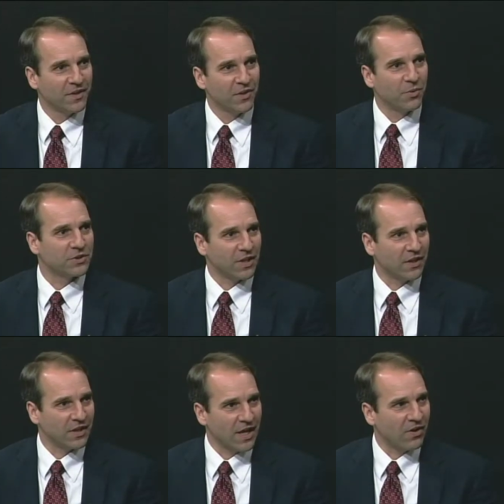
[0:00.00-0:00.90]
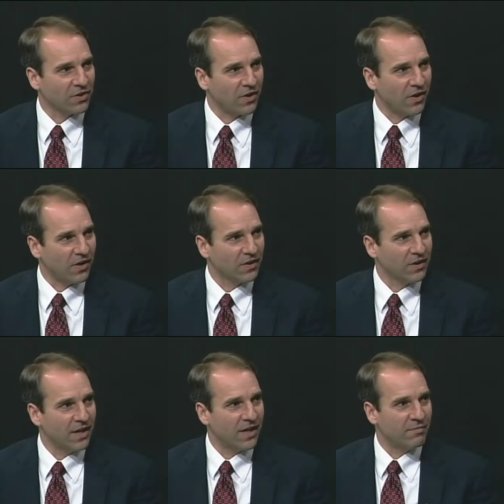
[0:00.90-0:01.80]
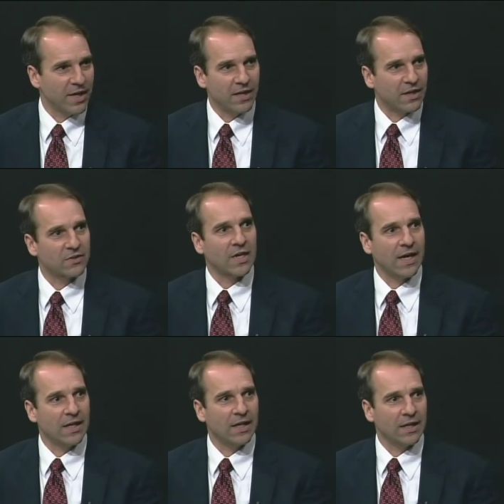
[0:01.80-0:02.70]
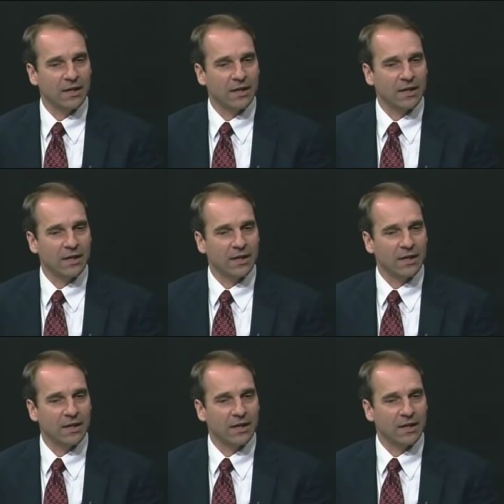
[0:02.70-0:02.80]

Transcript: who were selling the alcohol, and it made it exciting,